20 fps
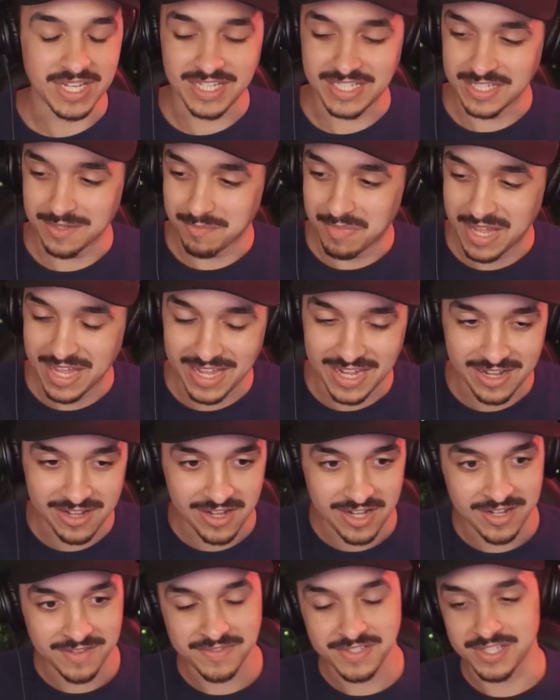is it
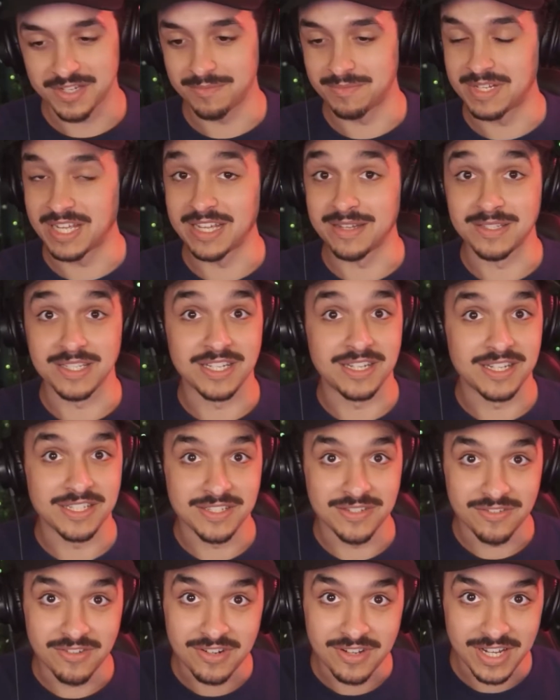paying off? Some days it
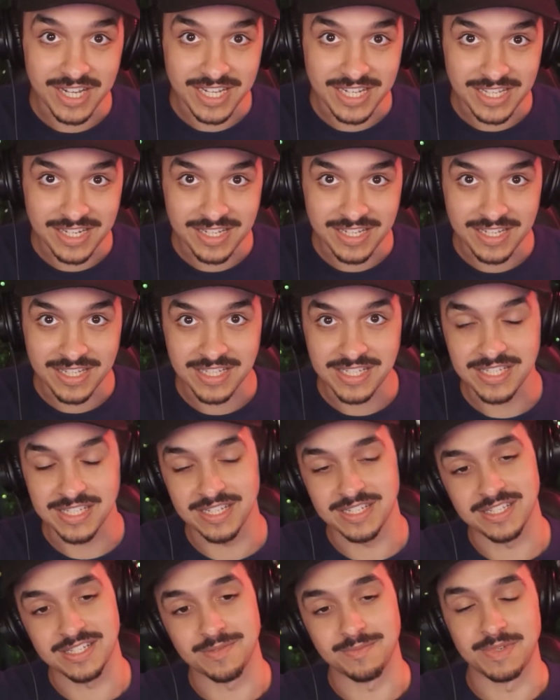doesn't look like it
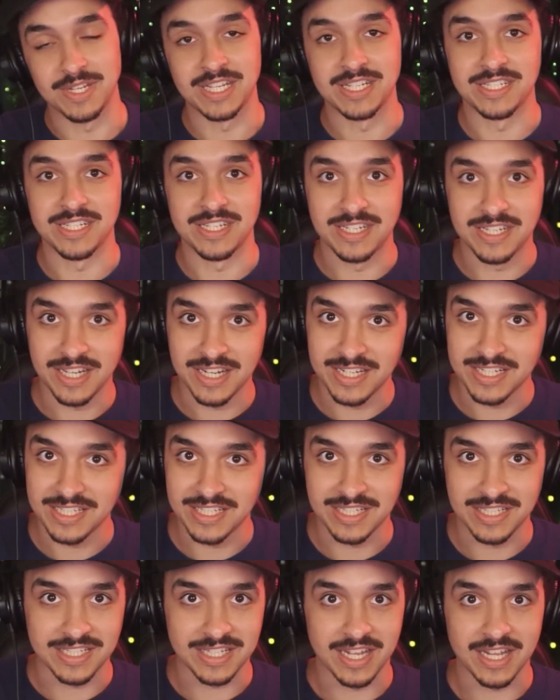is. Then some days it
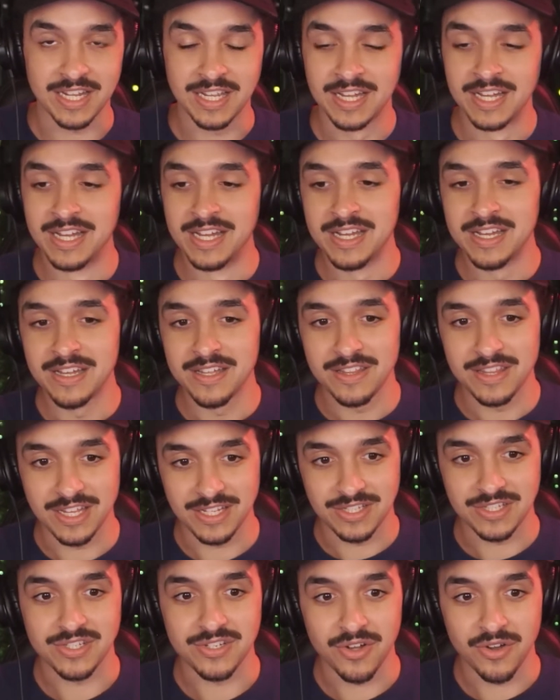does. It's like,
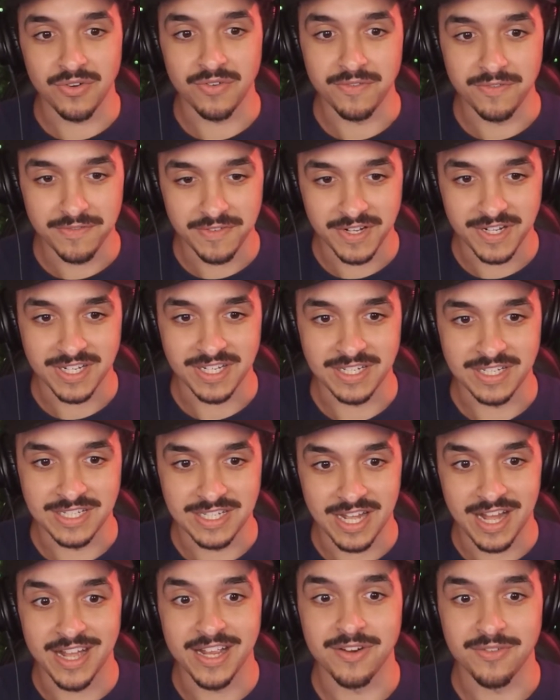that's so
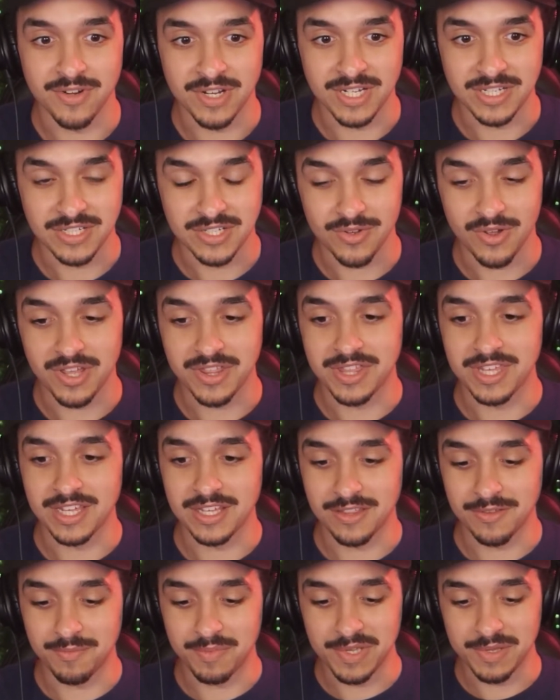fucking tiring. So I
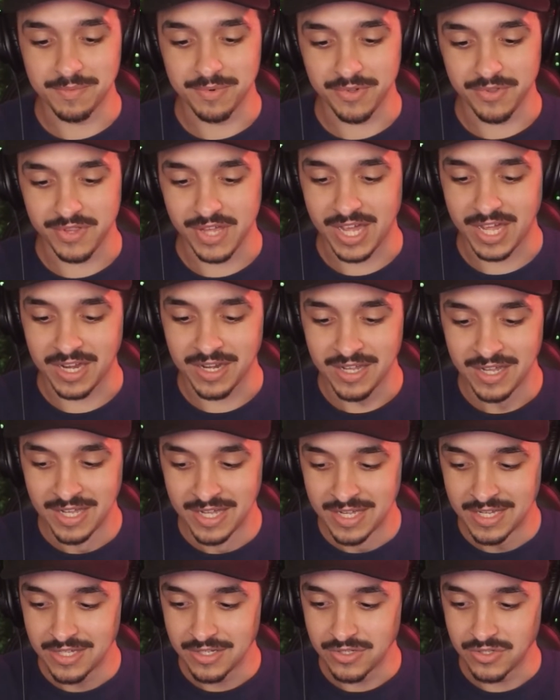think the people that
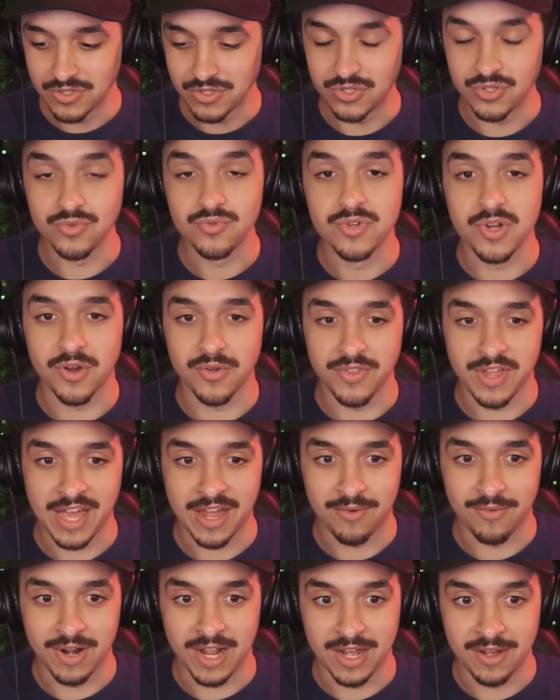do go
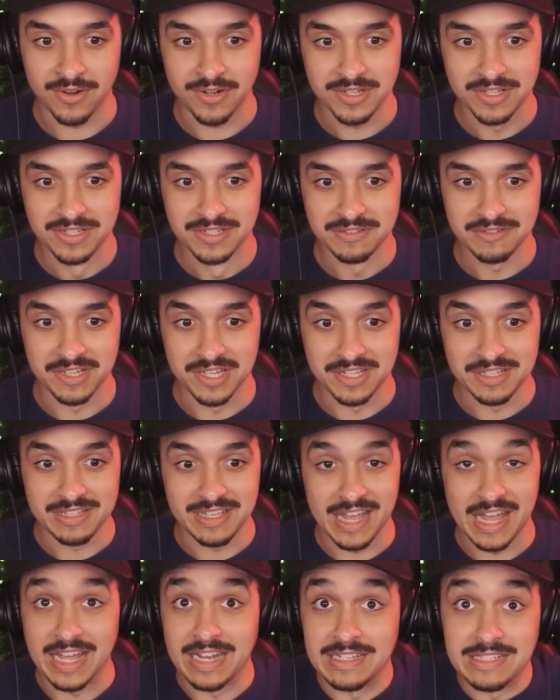that route
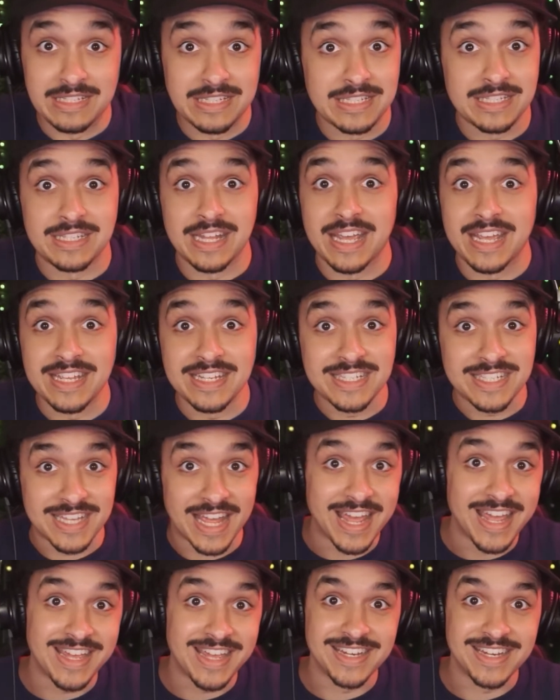and stay
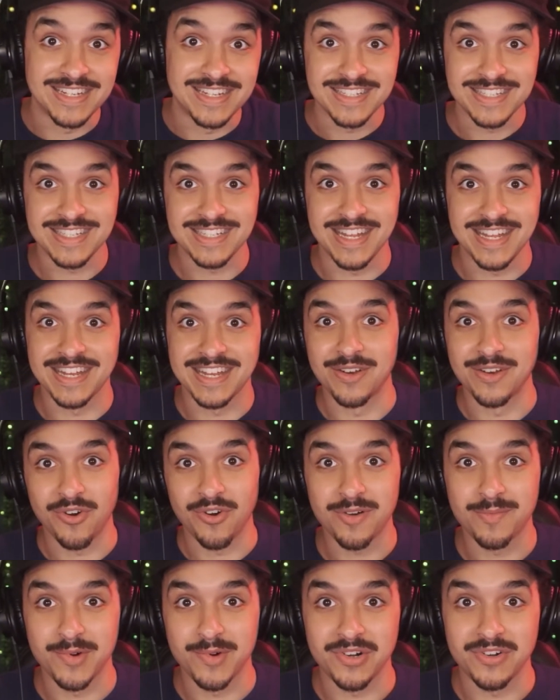sane, stay
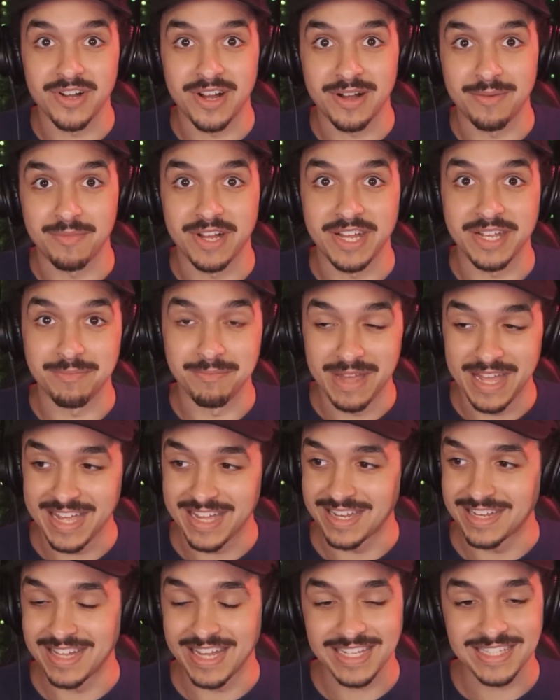normal, I'm like, man,